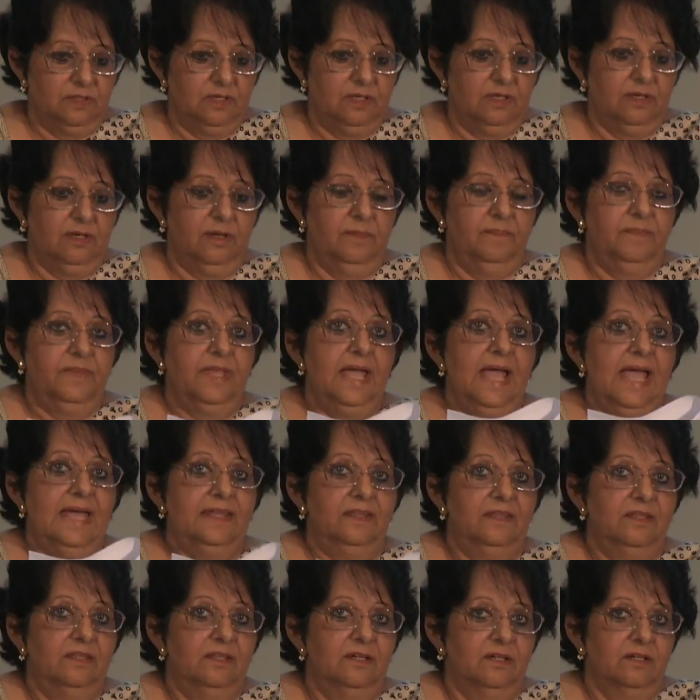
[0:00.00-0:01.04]
um,
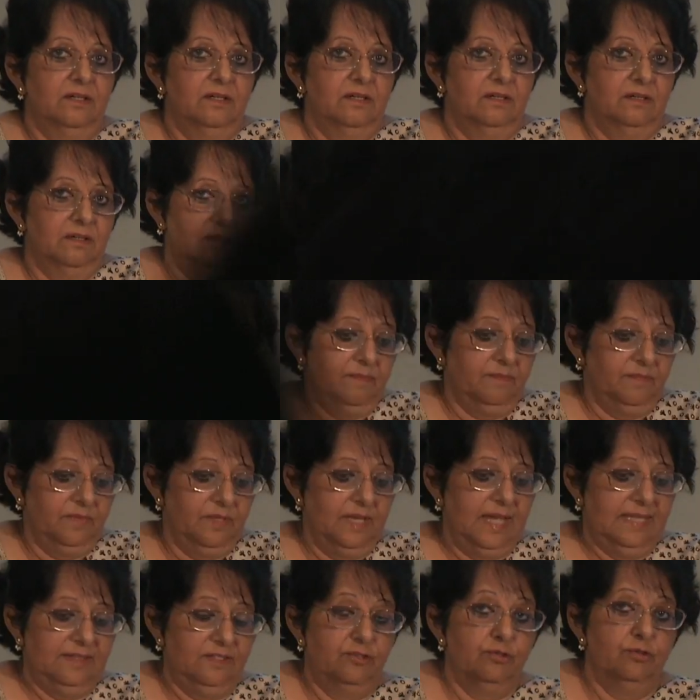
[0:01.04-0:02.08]
and, the, um,
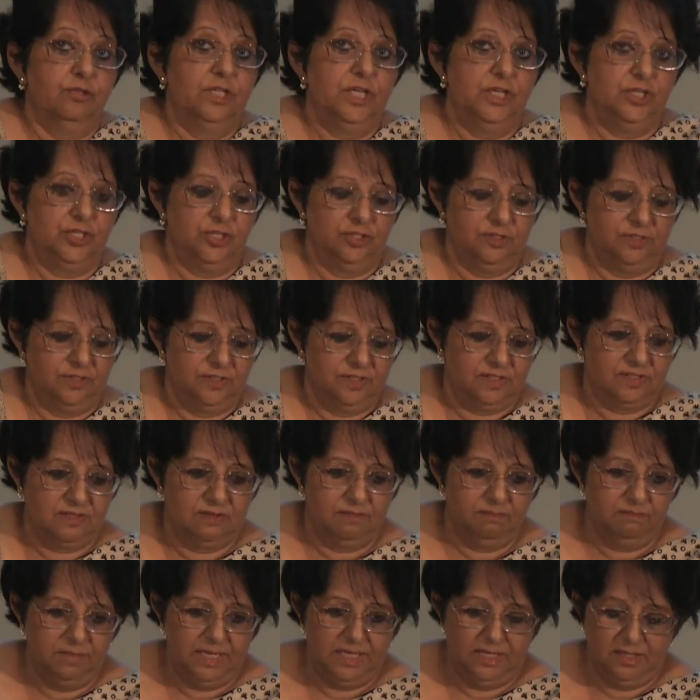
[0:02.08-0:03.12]
and the donations
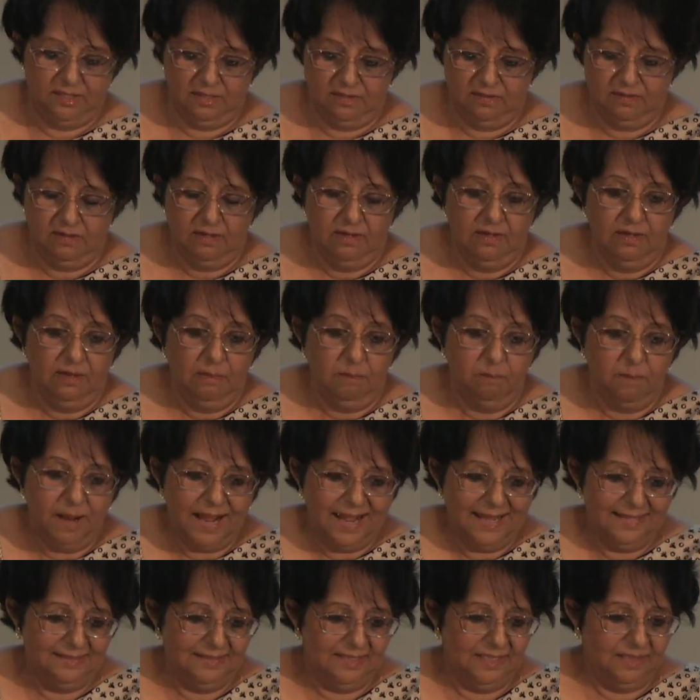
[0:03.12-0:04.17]
made
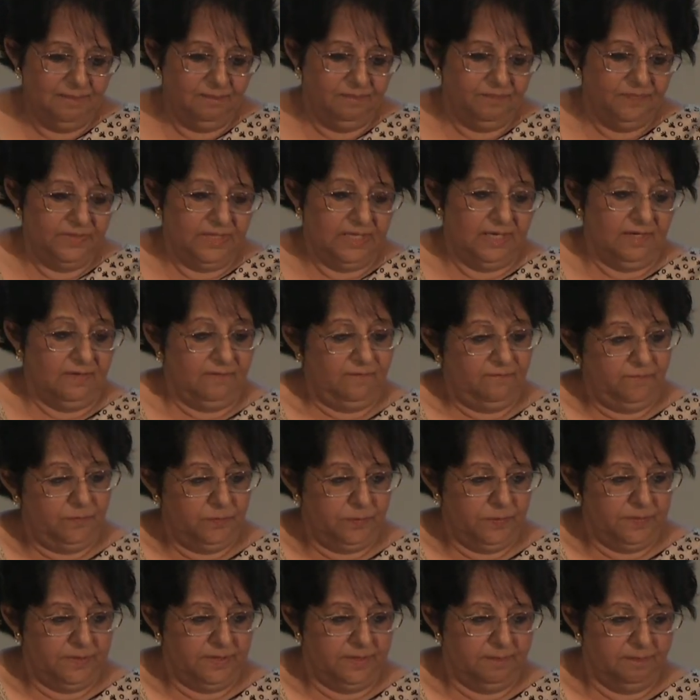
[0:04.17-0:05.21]
by them and
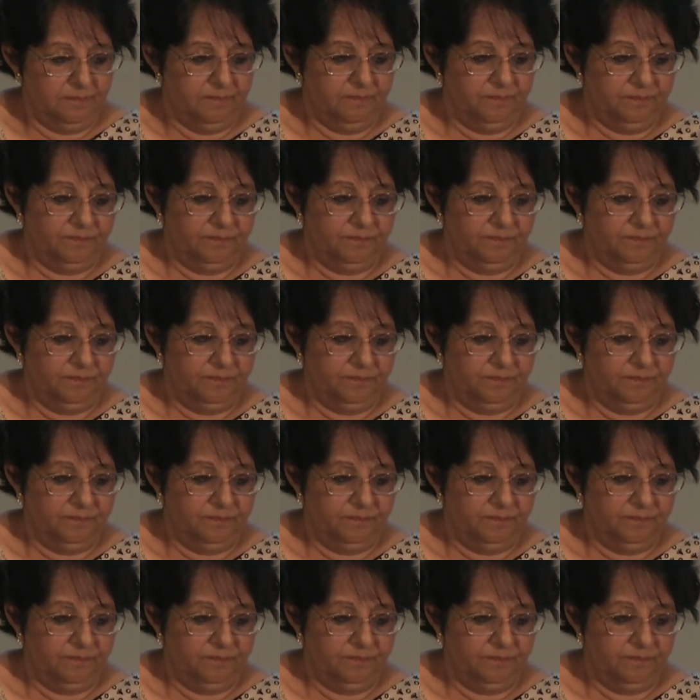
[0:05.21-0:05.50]
for them.